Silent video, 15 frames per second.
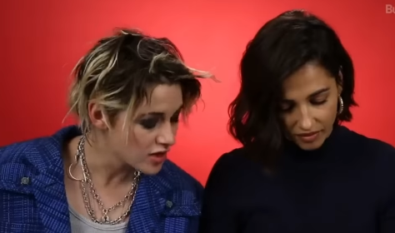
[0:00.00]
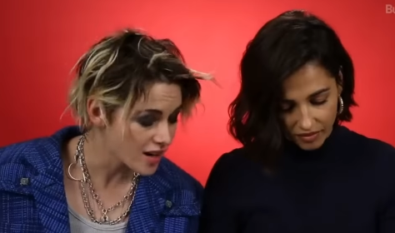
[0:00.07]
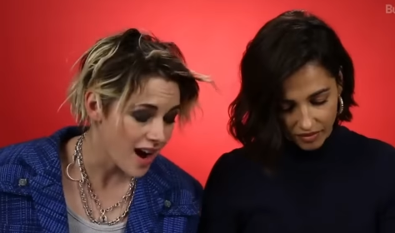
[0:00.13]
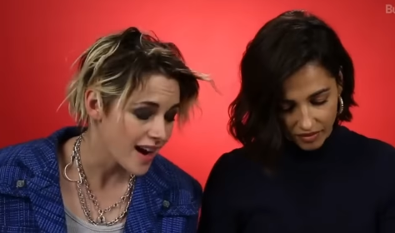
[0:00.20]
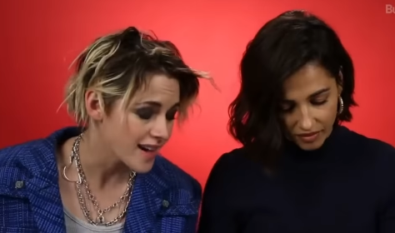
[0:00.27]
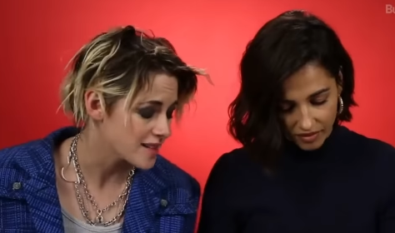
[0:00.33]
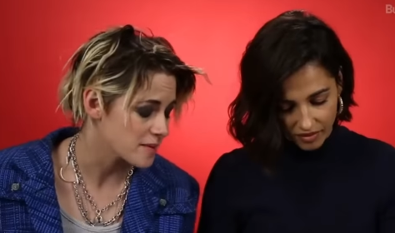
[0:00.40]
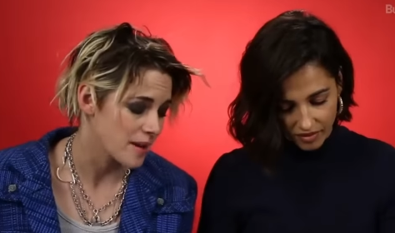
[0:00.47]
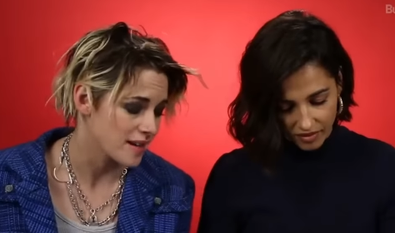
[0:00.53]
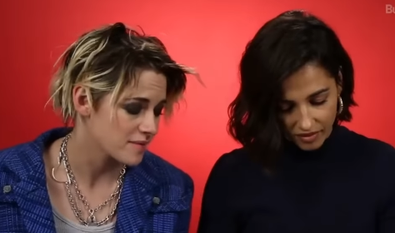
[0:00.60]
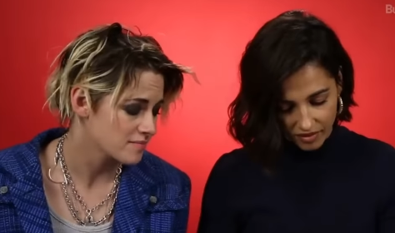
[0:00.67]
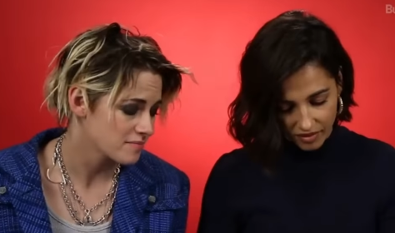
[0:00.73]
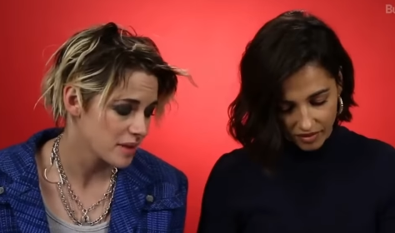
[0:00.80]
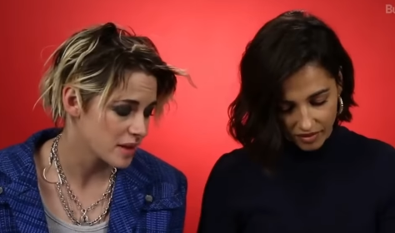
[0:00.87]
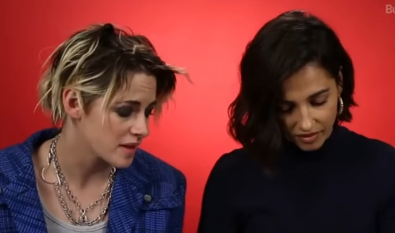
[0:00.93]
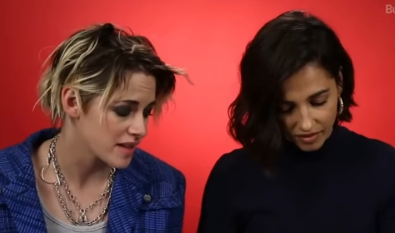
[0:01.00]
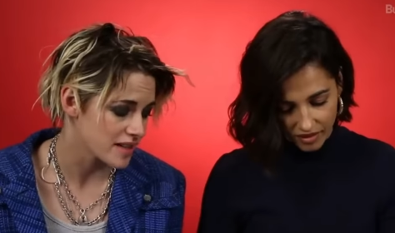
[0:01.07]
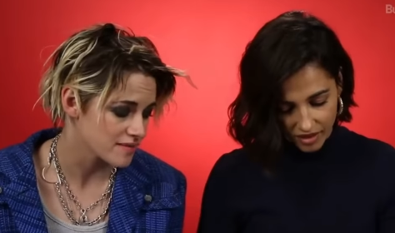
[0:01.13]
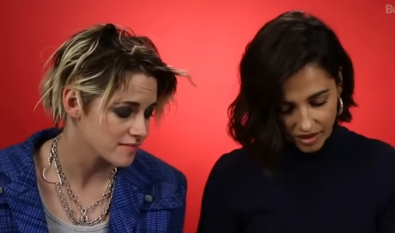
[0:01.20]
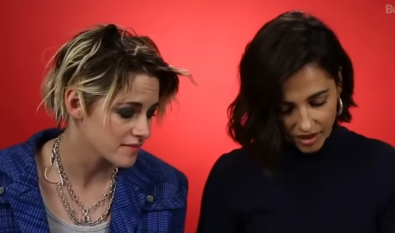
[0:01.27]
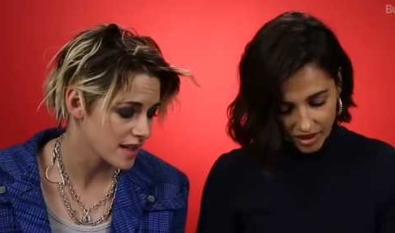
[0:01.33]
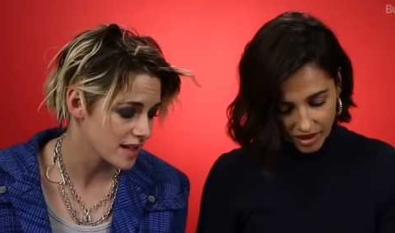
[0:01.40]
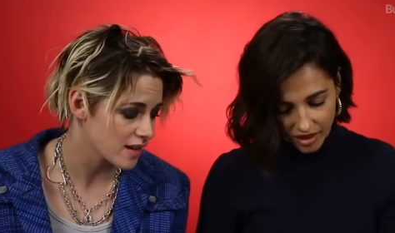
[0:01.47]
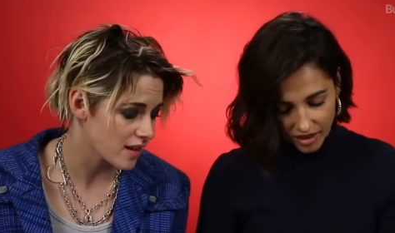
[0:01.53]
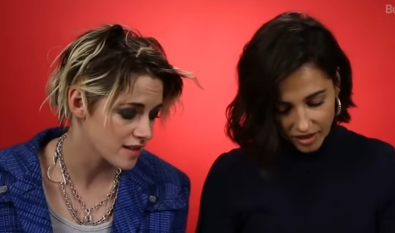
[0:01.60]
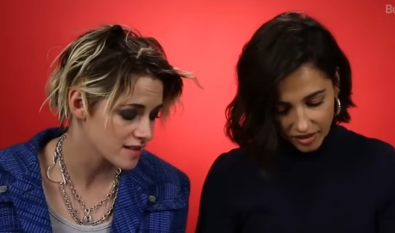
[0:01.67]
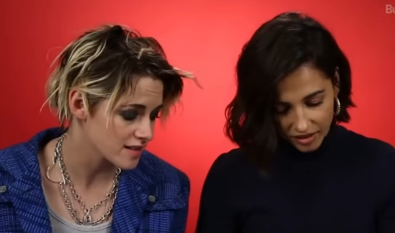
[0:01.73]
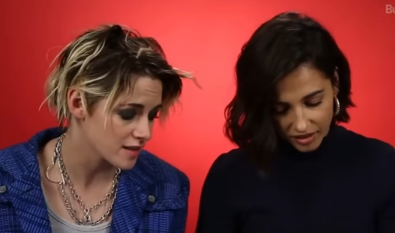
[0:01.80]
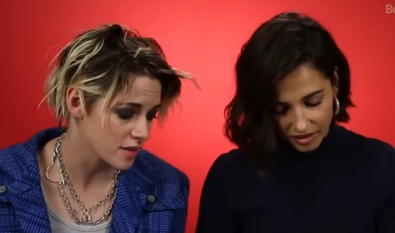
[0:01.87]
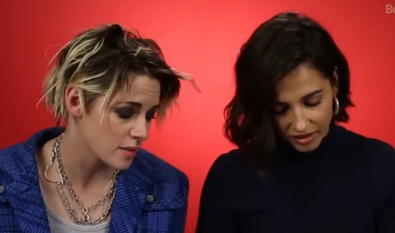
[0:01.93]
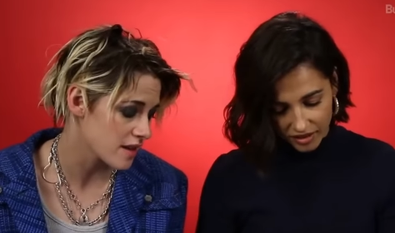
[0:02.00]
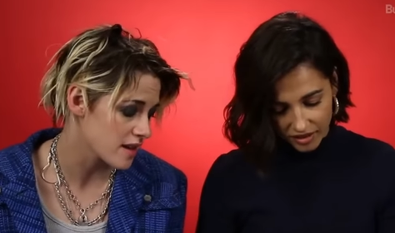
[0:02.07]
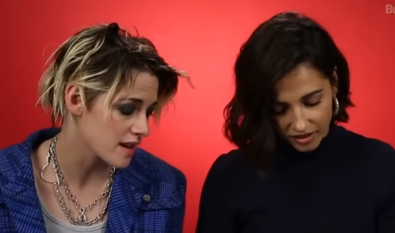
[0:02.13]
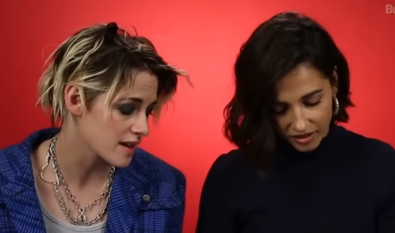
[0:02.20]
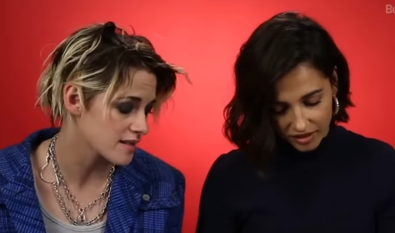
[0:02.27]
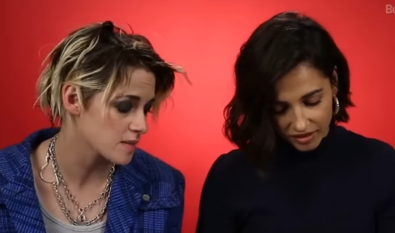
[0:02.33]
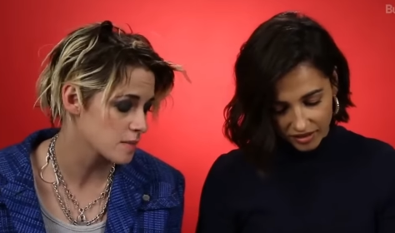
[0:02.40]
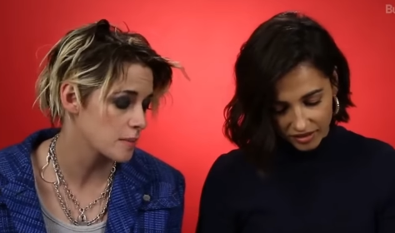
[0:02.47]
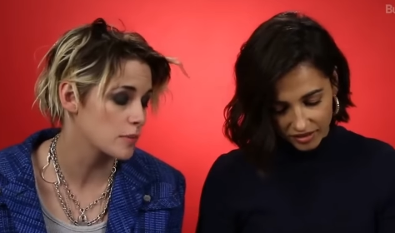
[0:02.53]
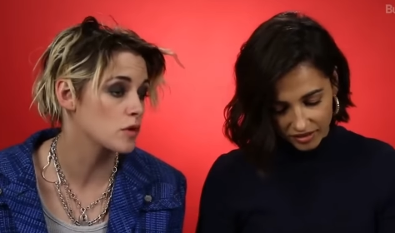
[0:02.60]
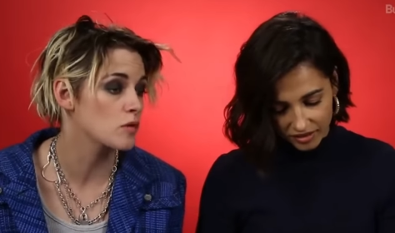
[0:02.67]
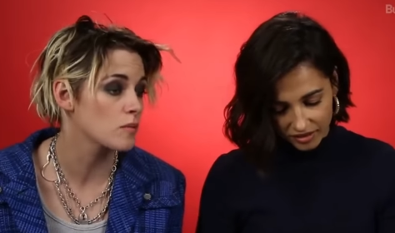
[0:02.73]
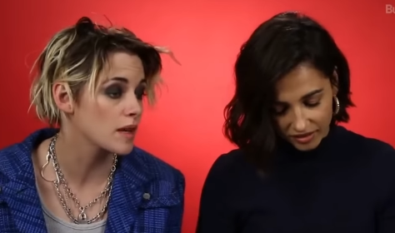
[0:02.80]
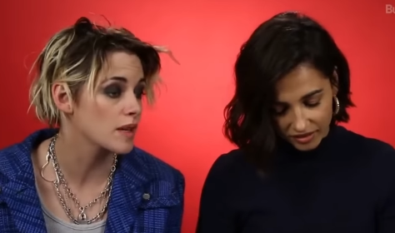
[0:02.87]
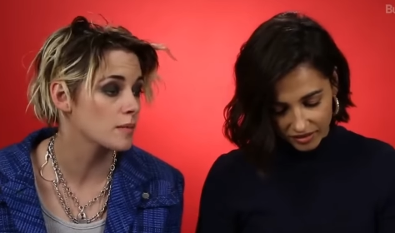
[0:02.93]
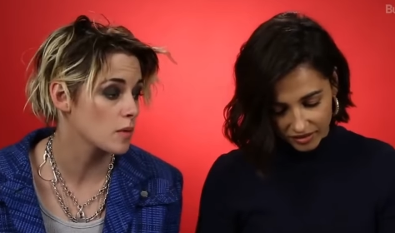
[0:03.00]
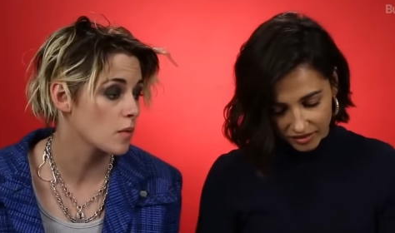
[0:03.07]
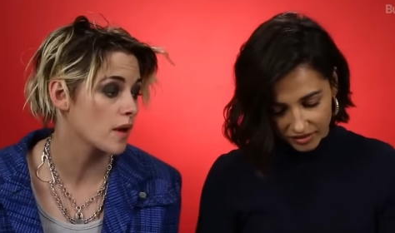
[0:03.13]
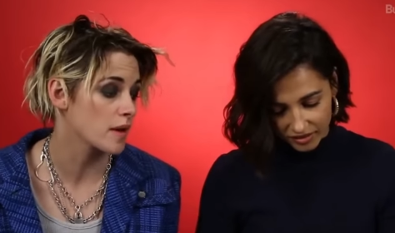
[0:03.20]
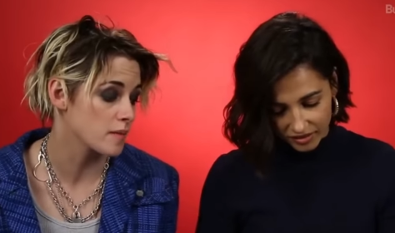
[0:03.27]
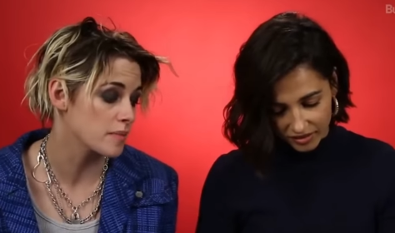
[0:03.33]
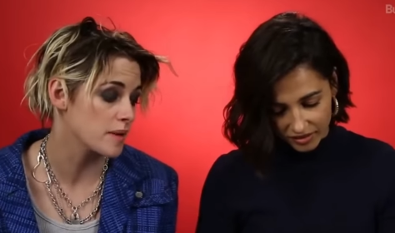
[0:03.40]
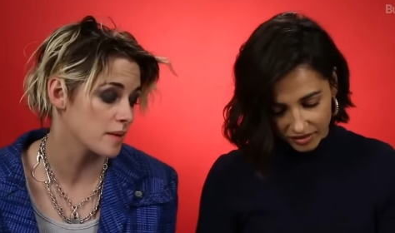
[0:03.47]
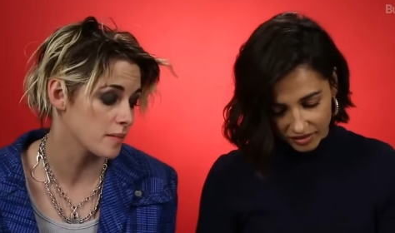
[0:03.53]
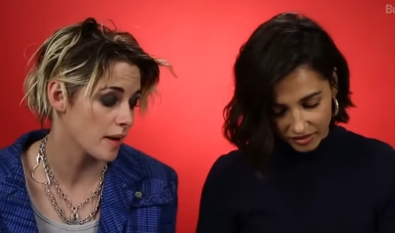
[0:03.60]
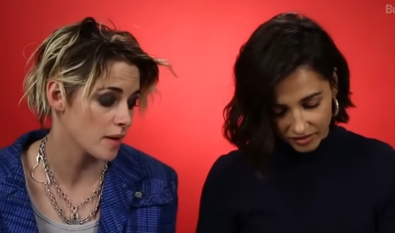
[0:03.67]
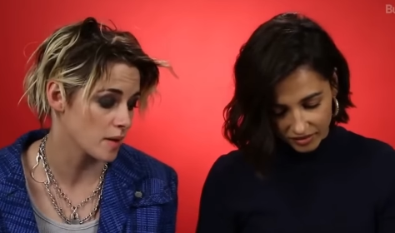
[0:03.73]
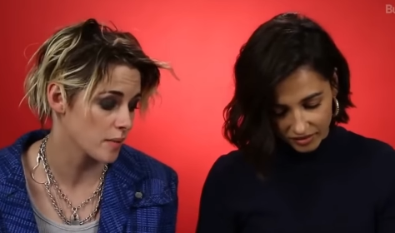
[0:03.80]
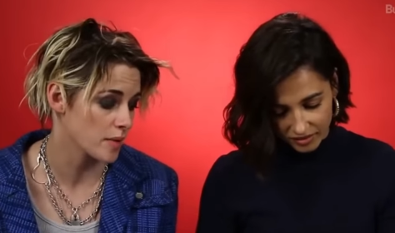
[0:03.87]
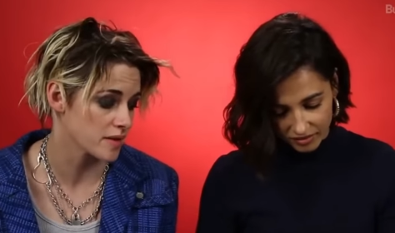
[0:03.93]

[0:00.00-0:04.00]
Speaker 1: you're kind, man. Period. Like honestly, you're one of the nicest people. You make me want to be a better